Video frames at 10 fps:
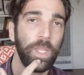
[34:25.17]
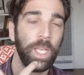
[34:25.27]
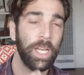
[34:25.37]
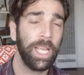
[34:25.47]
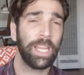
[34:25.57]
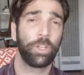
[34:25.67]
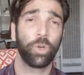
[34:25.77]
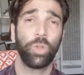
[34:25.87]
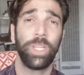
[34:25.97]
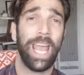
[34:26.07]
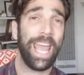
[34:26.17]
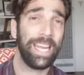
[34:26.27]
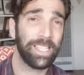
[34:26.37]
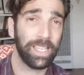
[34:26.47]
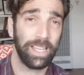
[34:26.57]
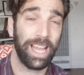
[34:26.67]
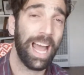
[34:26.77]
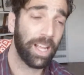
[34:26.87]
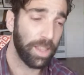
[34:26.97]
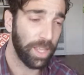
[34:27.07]
And again, there's only 8 that
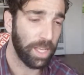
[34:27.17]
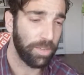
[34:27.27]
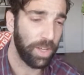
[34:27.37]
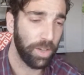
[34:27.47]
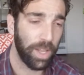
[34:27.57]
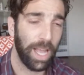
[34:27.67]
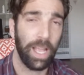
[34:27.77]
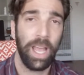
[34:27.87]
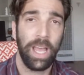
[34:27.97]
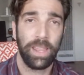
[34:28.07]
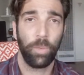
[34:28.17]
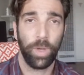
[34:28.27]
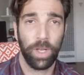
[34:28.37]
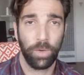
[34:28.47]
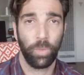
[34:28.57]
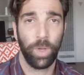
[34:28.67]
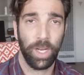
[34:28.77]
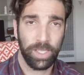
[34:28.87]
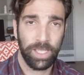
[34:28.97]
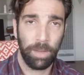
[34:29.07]
I could think of here that we could
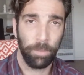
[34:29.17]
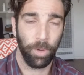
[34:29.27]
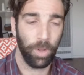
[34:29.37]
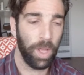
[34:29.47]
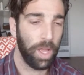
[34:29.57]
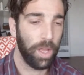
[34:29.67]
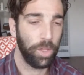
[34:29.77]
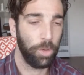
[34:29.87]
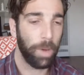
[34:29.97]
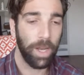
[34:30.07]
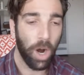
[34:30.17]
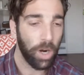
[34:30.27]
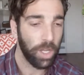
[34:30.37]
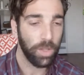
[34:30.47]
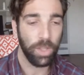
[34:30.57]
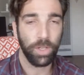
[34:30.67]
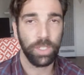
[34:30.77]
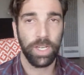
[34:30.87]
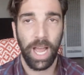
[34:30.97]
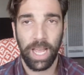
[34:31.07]
assemble. You might argue that there's a
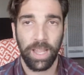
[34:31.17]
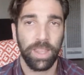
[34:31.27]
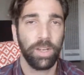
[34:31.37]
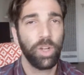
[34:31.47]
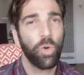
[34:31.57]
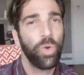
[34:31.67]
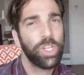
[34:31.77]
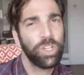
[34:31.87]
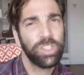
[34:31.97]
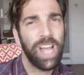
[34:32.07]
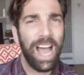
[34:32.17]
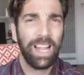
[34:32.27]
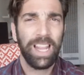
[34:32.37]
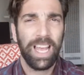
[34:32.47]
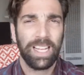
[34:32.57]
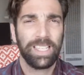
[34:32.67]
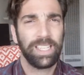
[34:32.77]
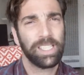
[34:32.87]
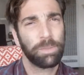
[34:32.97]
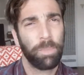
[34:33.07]
9th, and you go regional dialect, and
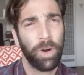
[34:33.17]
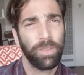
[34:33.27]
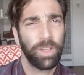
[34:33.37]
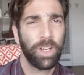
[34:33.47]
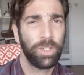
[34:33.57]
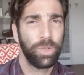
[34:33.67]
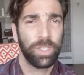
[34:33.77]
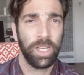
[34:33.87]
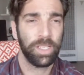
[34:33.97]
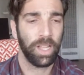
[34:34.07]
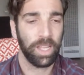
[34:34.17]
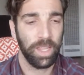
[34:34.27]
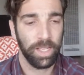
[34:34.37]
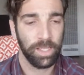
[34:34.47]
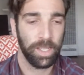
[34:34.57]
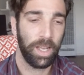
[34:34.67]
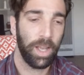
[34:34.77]
this part of the country says it like this.